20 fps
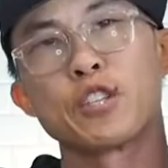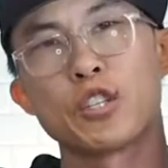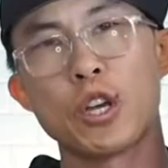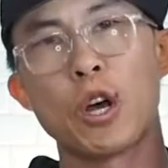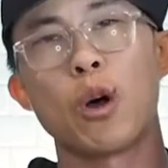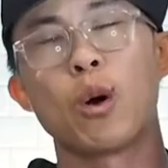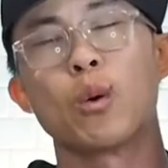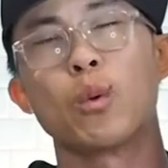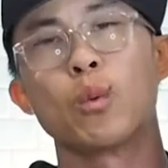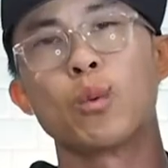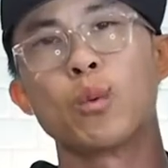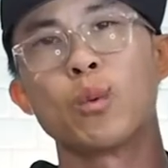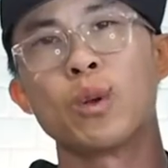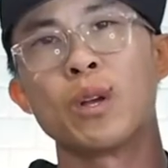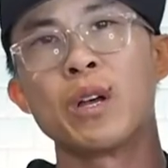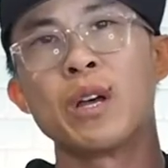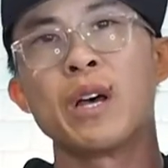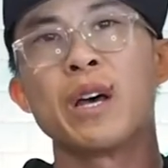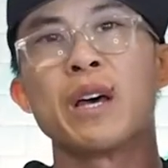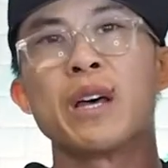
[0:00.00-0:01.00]
So,
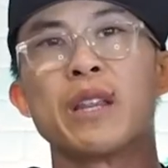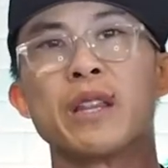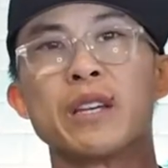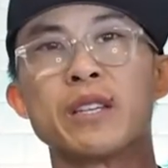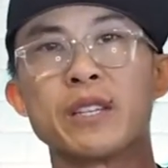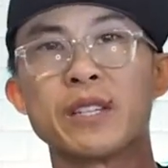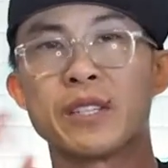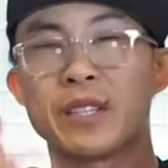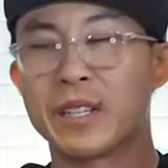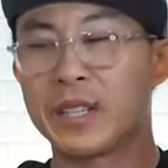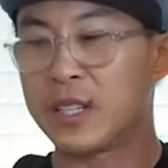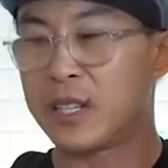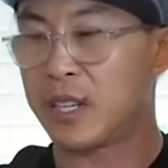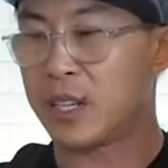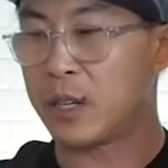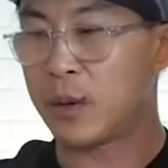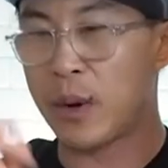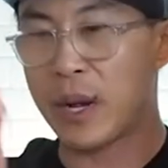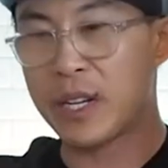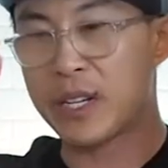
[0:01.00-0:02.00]
this is a
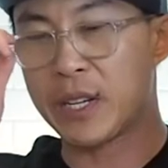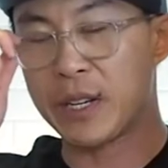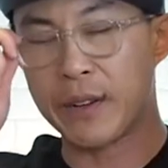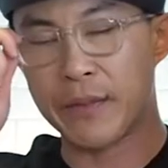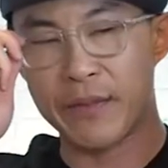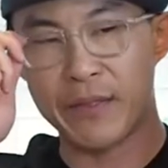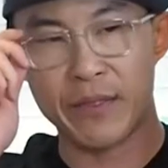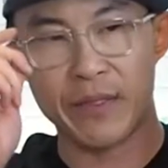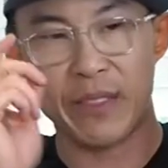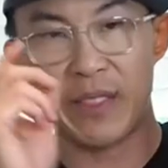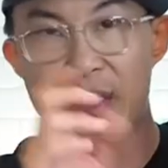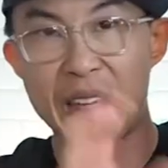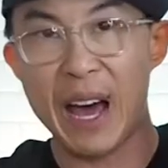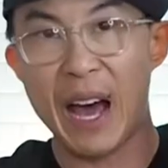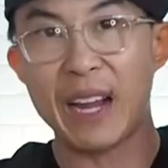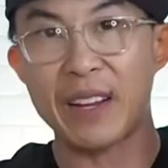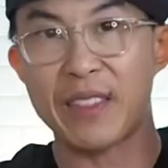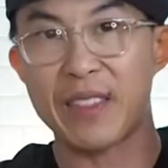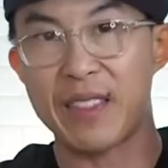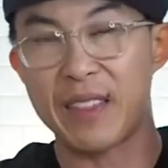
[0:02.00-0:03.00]
continuation of
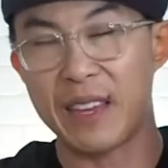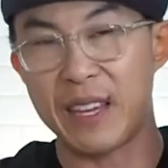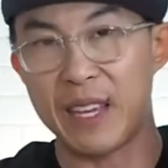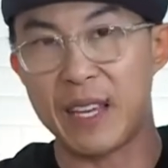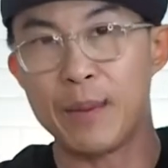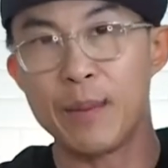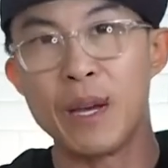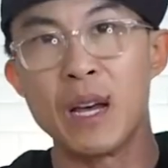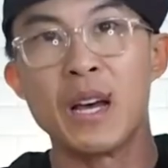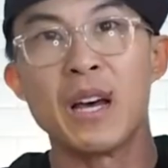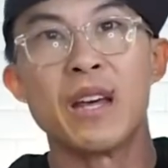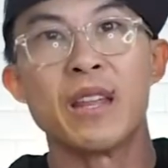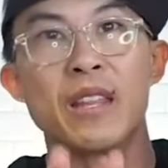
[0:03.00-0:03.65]
that theme.